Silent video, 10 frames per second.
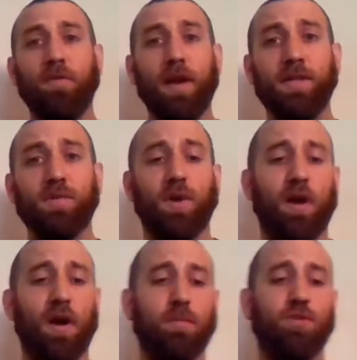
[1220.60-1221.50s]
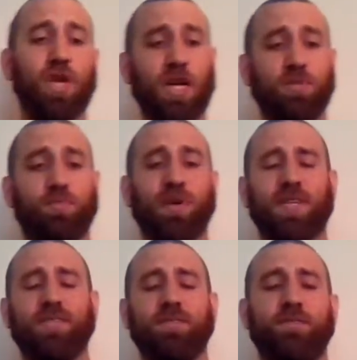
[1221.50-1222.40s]
into it. Josh
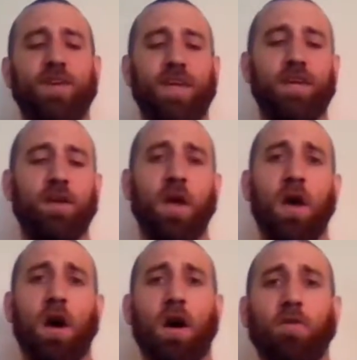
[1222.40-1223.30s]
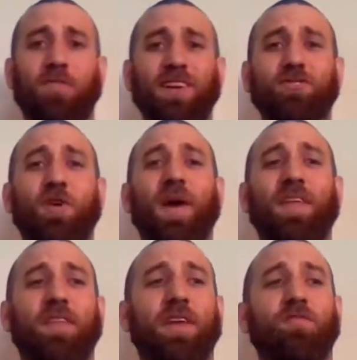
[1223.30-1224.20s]
Briggs defeated Retro
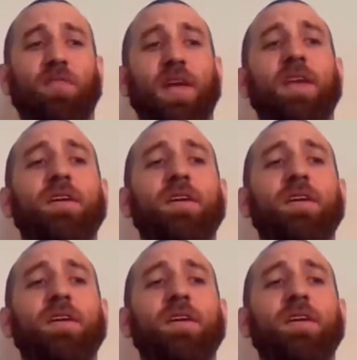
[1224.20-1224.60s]
Anthony Green.